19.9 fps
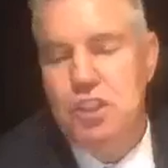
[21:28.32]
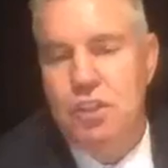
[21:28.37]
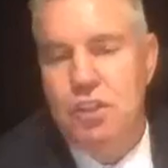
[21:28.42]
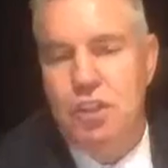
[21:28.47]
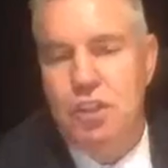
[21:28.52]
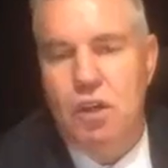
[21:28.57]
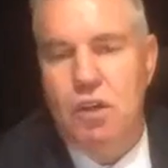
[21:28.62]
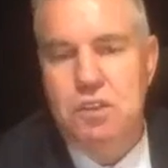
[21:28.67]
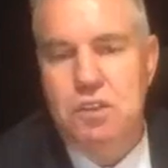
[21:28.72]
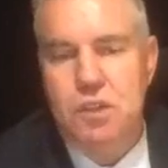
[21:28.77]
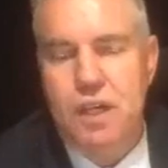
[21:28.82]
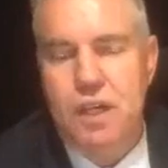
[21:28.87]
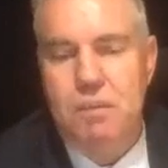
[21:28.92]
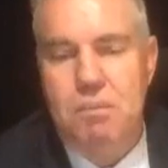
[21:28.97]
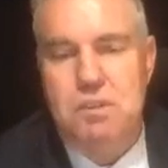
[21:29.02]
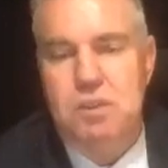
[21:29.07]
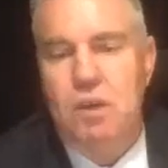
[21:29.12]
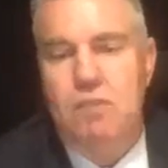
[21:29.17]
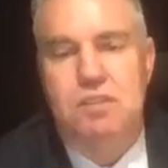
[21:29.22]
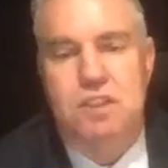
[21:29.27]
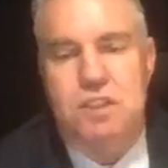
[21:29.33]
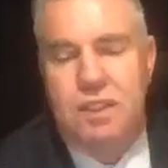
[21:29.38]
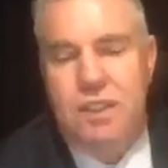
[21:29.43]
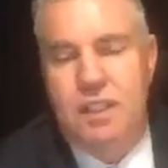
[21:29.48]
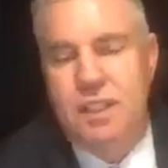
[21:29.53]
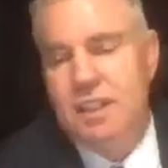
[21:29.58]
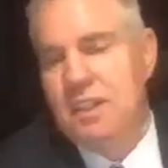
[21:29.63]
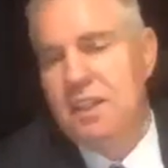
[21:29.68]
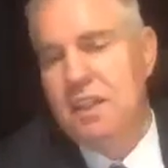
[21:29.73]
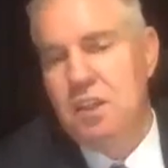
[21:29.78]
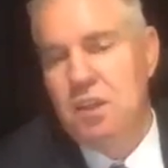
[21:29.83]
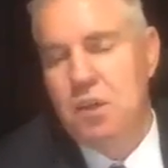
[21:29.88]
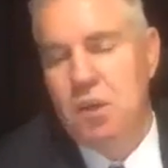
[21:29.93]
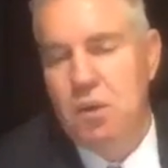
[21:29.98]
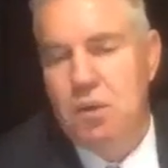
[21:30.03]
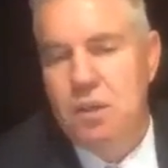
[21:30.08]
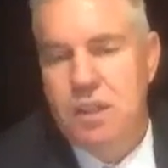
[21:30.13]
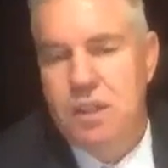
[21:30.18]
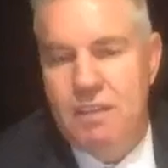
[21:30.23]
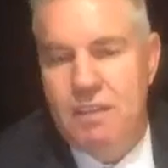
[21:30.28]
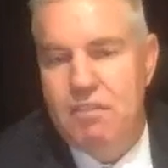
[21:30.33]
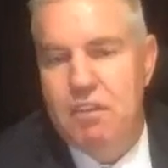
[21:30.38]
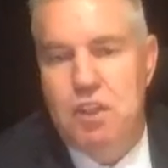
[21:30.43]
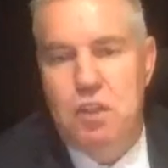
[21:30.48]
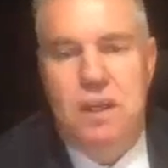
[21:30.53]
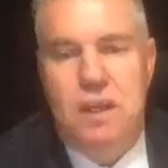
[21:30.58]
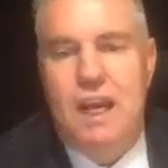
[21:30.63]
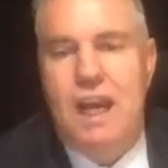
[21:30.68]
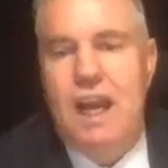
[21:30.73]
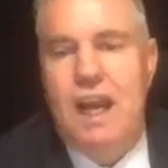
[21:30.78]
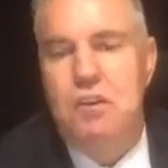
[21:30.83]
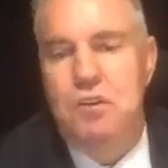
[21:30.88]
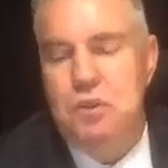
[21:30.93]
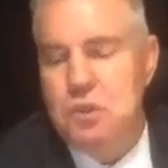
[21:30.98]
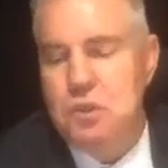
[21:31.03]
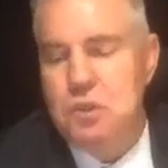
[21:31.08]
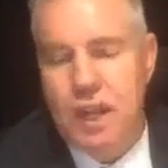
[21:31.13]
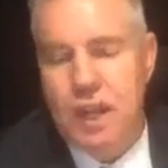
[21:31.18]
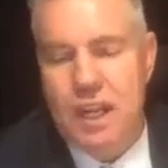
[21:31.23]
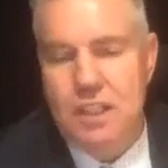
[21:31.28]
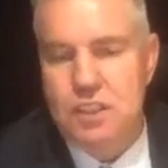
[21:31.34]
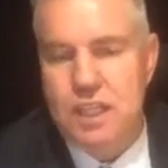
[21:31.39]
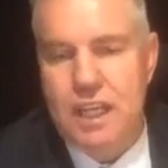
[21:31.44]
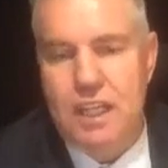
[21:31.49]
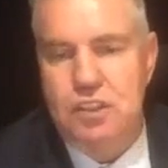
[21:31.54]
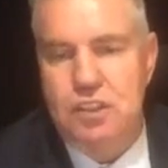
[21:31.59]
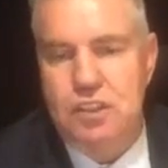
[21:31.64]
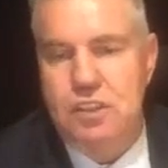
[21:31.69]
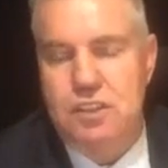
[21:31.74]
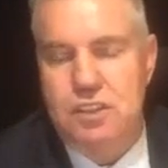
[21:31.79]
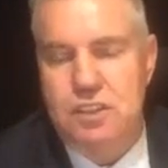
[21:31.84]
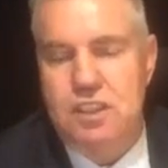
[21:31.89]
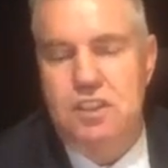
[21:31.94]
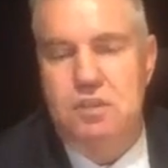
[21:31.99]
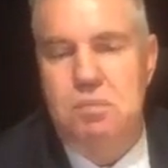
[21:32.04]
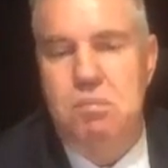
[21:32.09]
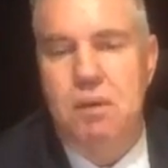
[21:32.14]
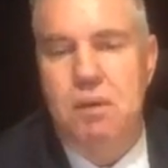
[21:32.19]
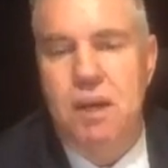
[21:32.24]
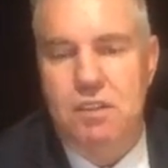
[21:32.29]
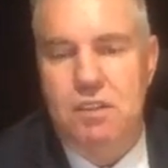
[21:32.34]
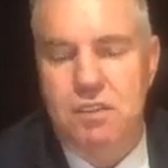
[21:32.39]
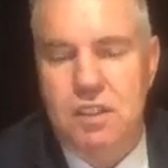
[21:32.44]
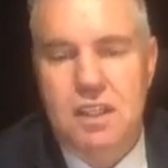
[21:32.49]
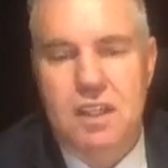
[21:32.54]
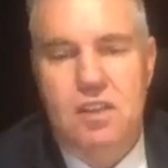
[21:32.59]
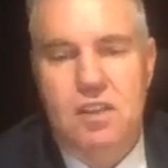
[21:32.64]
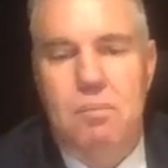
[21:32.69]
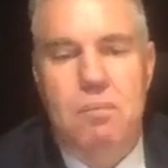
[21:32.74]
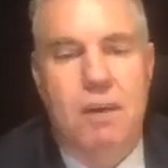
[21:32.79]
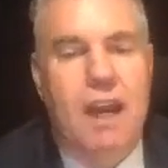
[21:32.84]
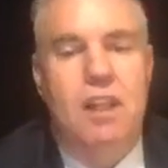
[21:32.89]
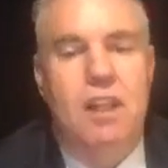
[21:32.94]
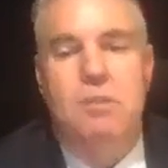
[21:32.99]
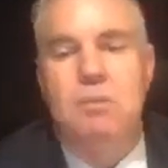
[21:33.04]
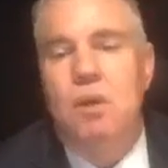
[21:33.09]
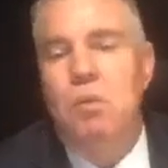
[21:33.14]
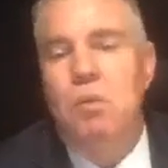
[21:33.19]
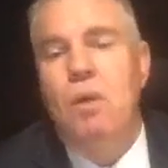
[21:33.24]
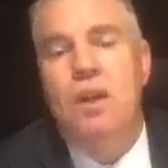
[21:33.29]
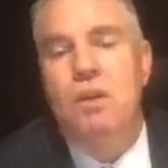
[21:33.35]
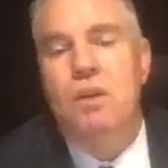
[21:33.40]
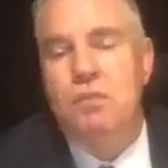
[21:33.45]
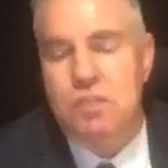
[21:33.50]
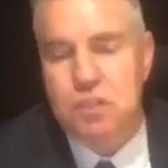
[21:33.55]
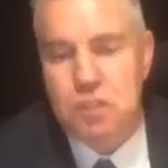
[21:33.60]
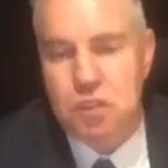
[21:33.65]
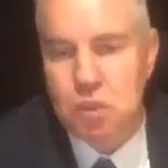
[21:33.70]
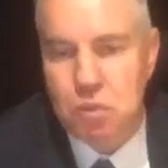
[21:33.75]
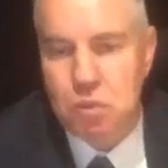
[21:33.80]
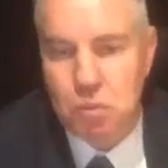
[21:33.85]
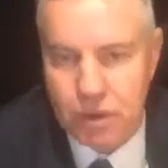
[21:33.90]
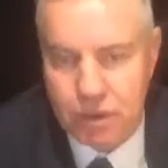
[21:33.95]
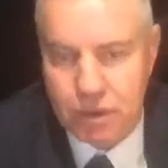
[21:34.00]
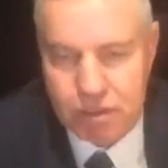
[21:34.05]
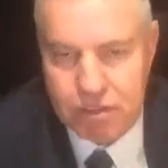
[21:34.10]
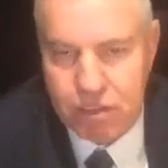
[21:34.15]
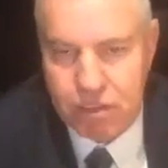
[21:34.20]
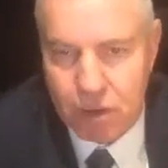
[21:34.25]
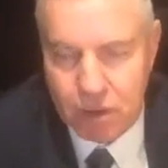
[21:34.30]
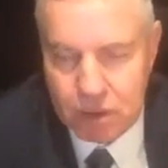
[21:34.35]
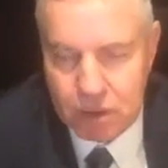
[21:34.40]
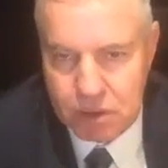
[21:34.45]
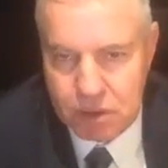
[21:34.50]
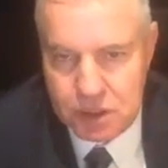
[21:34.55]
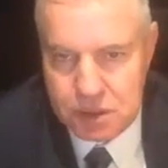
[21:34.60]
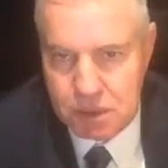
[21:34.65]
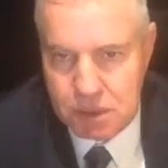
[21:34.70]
to the contract, because obviously, if we're doing 100 transactions this month, there may only be 1 or 2 where a foreigner is